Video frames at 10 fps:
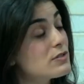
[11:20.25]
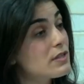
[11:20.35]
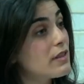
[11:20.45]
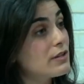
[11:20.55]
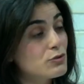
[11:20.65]

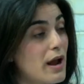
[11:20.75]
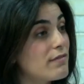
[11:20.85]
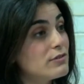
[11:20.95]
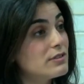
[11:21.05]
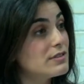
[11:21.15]
that
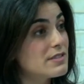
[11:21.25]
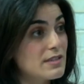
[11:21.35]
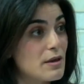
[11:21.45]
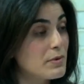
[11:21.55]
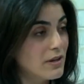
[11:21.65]
travel in the
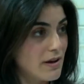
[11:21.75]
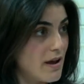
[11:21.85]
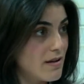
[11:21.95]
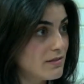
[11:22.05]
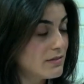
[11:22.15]
same
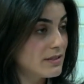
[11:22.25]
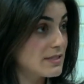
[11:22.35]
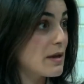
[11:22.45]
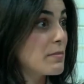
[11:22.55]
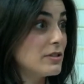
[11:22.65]
canal, as
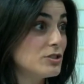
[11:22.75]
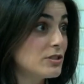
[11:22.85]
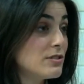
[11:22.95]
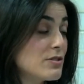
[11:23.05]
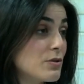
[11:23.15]
I
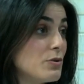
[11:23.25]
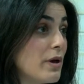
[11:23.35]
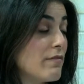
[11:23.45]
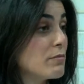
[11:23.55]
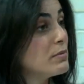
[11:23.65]
mentioned. So you
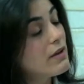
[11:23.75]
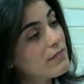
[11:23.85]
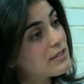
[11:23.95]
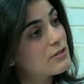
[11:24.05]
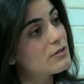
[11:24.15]
have the blood
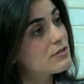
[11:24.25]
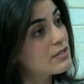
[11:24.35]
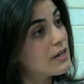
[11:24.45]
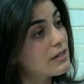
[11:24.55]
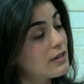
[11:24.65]
vessels
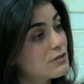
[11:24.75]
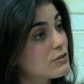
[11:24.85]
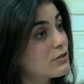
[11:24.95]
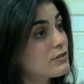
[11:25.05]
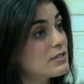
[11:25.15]
that
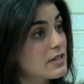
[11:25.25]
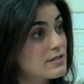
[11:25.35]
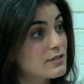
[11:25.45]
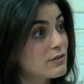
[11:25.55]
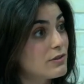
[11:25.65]
enter the
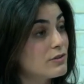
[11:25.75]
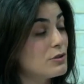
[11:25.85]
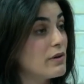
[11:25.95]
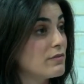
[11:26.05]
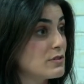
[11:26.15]
testicle,
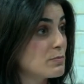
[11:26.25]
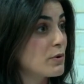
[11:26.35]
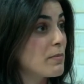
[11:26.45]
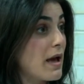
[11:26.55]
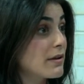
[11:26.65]
you have the
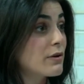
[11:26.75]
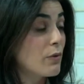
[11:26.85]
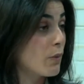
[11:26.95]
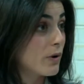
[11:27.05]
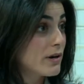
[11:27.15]
spermatic
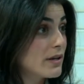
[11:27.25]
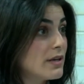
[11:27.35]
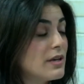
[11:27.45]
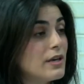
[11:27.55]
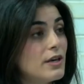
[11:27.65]
cord.
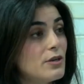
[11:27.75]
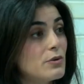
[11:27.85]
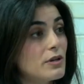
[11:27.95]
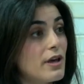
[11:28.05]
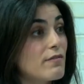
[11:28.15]
You
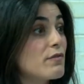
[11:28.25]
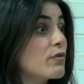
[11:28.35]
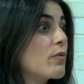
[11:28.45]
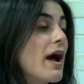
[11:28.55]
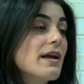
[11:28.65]
can have a
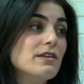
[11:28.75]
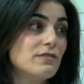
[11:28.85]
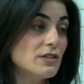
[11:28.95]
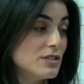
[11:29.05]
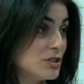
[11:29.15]
variety of
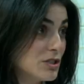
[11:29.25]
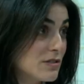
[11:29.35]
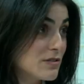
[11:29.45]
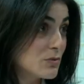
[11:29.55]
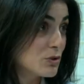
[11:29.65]

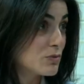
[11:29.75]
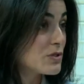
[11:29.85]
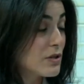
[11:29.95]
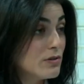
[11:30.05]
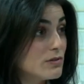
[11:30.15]
conditions which
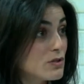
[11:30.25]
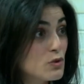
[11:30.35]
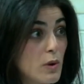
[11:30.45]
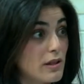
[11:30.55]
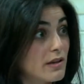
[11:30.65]
result in
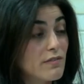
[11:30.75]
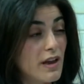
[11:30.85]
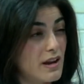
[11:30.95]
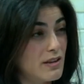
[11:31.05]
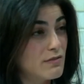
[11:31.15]
swelling of
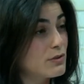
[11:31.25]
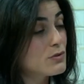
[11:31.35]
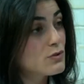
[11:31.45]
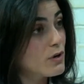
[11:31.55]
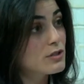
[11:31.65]
any of
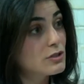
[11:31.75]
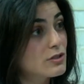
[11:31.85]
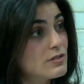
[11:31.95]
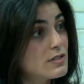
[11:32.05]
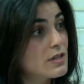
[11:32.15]
those
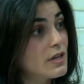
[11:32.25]
structures,